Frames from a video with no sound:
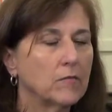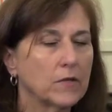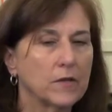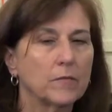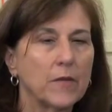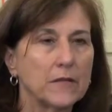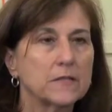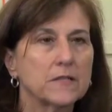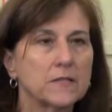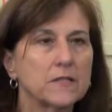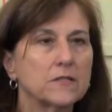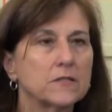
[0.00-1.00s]
with the basic
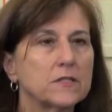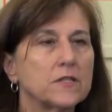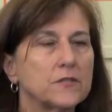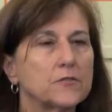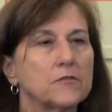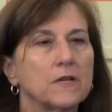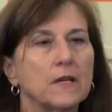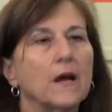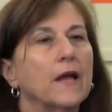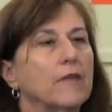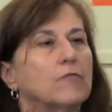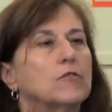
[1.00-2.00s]
skills teacher than
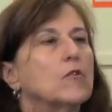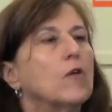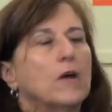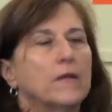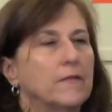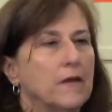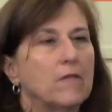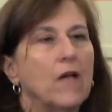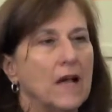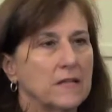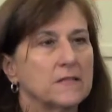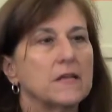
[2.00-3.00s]
I ever taught in the class.